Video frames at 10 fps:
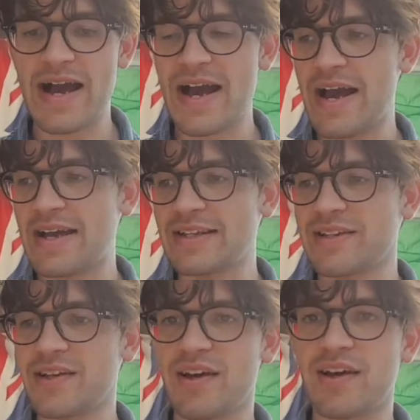And
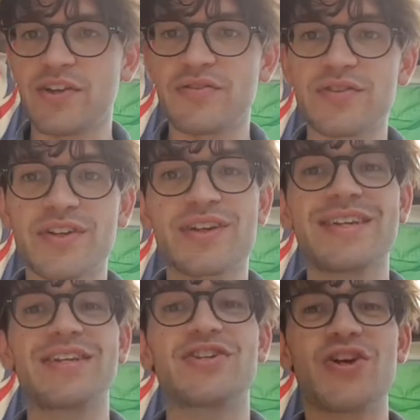you're also going
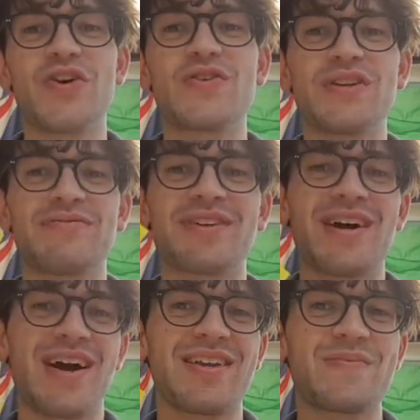to need two different
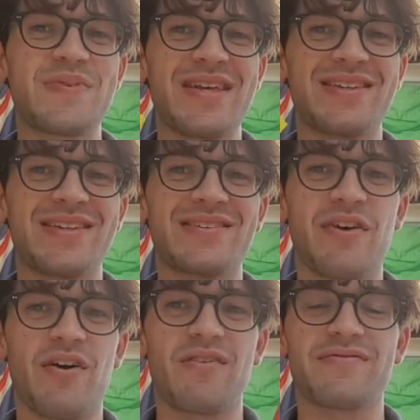coloured pieces
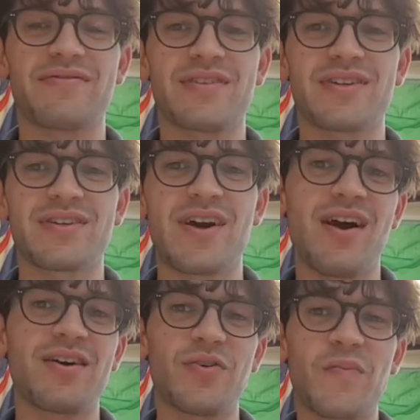of
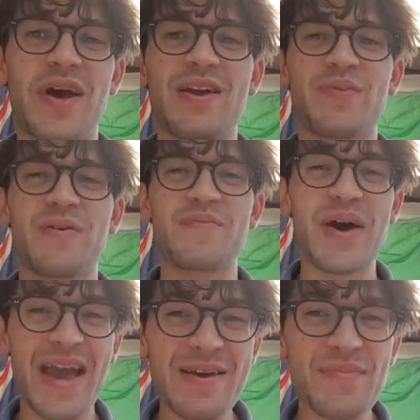card or paper.
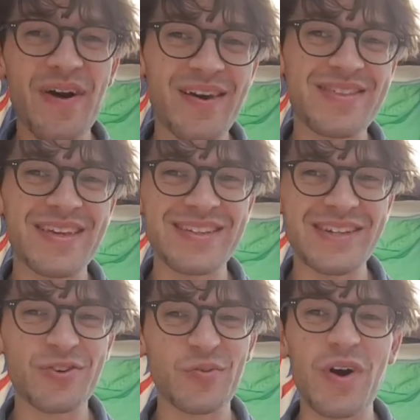Paper I think
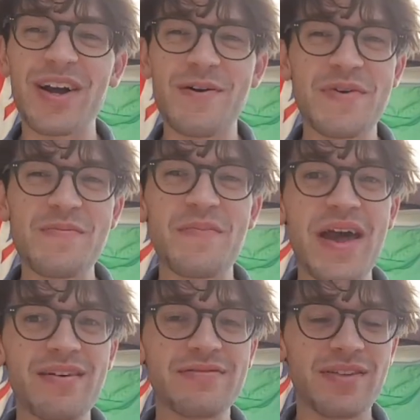does work a bit
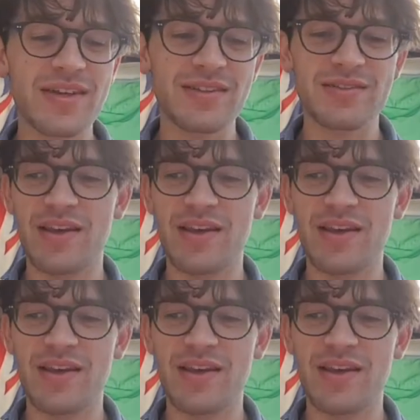better for this,